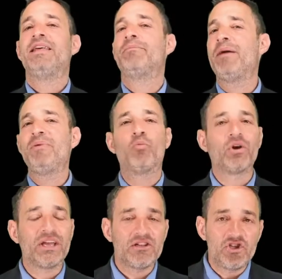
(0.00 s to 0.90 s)
that might be
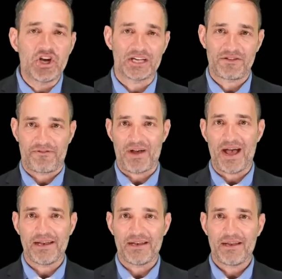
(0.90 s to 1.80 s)
working just
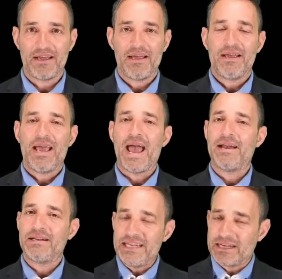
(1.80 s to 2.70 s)
fine
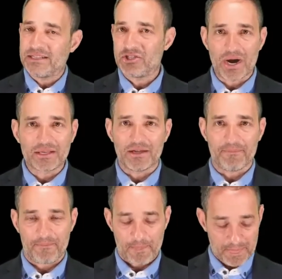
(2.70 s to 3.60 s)
and deconstruct them,